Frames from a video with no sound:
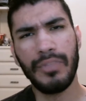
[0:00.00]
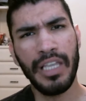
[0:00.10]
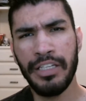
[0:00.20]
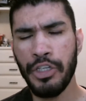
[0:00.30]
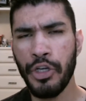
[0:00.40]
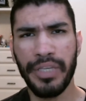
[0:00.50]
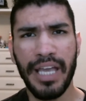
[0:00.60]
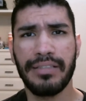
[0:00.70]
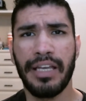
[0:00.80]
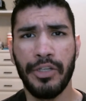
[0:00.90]

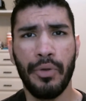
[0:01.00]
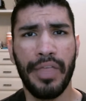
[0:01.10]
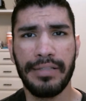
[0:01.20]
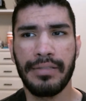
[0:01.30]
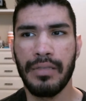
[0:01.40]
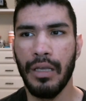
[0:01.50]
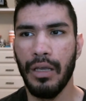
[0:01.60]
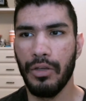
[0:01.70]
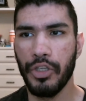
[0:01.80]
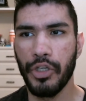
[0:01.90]
yes, I know that's,
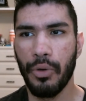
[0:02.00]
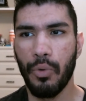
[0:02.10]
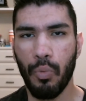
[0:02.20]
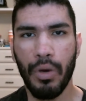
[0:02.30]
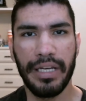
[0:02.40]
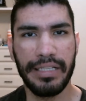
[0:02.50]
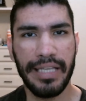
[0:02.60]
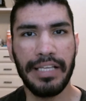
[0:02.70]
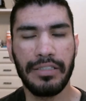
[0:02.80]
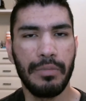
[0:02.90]
what it
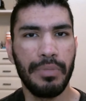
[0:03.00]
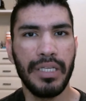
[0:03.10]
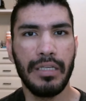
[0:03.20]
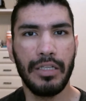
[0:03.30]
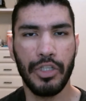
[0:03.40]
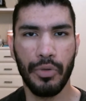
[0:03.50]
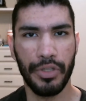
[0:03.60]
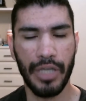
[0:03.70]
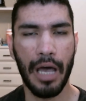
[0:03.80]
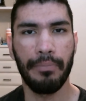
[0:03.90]
takes to be, the
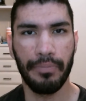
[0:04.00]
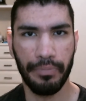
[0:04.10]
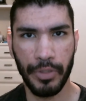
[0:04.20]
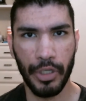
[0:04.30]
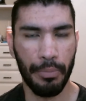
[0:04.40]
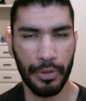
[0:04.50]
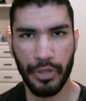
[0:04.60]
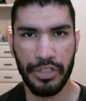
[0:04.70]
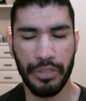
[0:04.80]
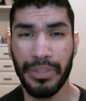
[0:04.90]
top,
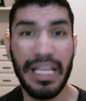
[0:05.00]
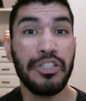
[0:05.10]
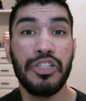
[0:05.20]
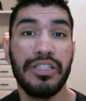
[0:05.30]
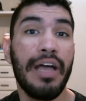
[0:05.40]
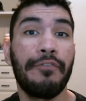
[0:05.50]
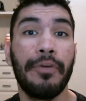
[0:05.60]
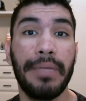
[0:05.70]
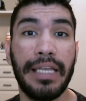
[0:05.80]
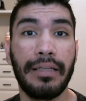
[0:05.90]
progression, but that's just not for
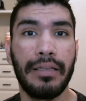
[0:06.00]
me.